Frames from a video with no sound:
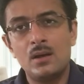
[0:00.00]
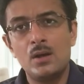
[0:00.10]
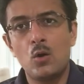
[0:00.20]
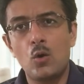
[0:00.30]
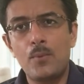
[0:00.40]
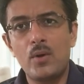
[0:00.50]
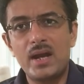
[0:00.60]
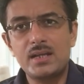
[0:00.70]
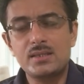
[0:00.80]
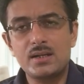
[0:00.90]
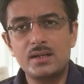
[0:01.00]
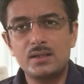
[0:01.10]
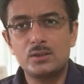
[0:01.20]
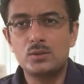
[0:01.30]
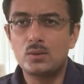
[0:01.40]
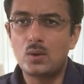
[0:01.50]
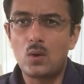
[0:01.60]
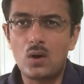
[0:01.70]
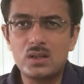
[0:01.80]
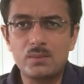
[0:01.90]
Oppo A83,
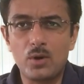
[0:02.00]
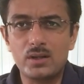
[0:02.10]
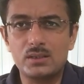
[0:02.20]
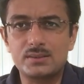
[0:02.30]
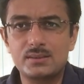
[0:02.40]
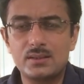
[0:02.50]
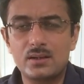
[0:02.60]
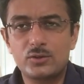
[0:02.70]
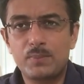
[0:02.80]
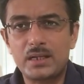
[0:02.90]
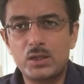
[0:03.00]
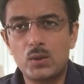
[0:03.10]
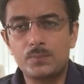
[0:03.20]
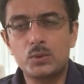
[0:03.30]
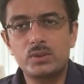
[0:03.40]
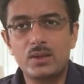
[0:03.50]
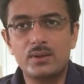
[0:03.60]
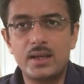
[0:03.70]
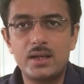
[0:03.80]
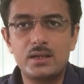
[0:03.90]
all the models irrespective of
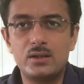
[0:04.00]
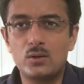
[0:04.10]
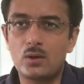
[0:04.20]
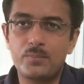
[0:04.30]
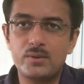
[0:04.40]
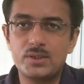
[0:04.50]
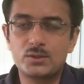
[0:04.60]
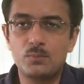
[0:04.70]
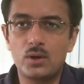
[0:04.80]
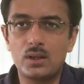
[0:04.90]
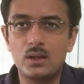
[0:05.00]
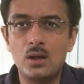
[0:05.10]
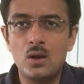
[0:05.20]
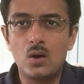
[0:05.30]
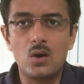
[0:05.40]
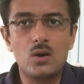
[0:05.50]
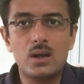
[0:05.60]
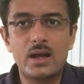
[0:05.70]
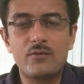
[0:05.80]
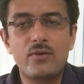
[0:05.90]
2018 or previous model,
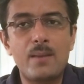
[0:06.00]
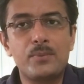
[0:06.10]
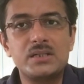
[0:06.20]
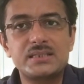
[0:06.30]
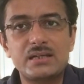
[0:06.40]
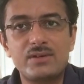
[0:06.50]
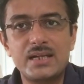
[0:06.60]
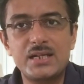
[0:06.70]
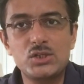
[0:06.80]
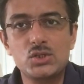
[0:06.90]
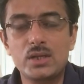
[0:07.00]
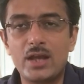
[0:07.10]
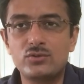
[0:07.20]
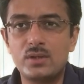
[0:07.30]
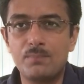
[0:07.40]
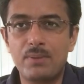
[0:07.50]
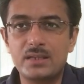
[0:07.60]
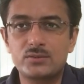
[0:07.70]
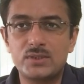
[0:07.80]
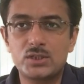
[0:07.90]
all are 5.7 inch HD
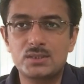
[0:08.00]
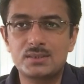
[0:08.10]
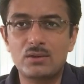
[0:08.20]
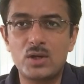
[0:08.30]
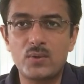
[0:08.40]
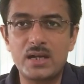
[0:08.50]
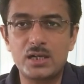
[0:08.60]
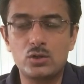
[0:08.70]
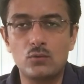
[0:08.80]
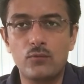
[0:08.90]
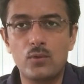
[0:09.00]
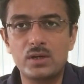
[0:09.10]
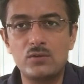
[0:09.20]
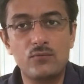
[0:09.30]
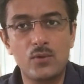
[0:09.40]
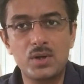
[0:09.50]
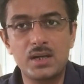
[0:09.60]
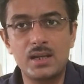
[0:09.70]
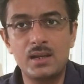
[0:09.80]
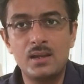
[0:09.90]
plus, which is 720 into
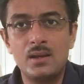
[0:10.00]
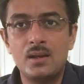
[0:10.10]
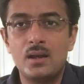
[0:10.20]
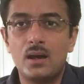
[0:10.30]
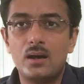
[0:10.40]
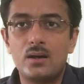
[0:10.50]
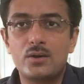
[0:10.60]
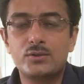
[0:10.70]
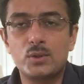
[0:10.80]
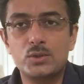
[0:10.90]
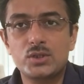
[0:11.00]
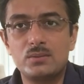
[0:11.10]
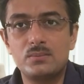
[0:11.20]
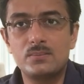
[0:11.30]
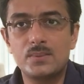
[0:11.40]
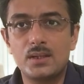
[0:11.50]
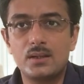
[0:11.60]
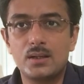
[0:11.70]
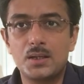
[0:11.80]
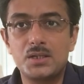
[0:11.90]
1440 resolution
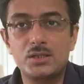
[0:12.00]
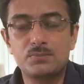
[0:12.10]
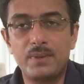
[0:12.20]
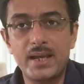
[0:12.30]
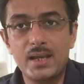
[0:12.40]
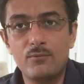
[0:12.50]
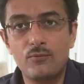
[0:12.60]
display.